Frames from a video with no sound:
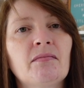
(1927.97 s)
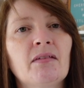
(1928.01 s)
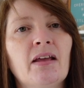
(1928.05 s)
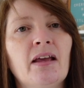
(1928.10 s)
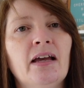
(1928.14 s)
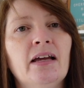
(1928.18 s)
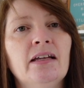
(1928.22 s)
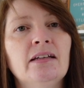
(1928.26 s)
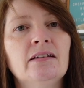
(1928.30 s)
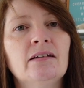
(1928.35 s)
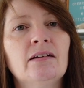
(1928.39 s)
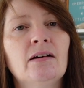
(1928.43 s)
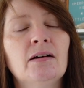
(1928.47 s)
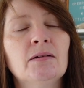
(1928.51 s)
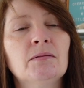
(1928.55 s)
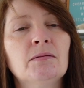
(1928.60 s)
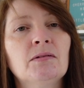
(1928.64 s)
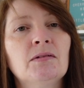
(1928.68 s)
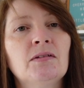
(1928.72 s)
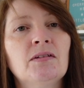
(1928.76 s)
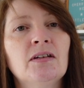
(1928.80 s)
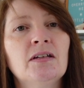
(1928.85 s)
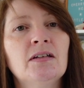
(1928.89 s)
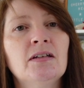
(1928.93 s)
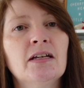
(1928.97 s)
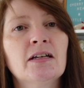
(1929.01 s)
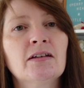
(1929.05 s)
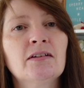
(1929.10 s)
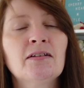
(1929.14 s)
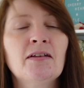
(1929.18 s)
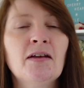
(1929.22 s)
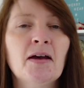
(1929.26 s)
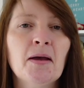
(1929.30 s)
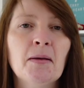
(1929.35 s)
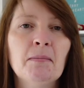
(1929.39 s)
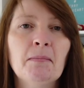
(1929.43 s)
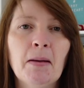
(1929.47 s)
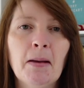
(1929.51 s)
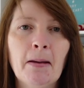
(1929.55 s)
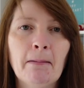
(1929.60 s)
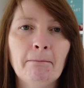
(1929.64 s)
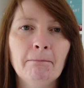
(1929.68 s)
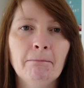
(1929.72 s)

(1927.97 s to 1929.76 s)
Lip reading: and I will see you next time.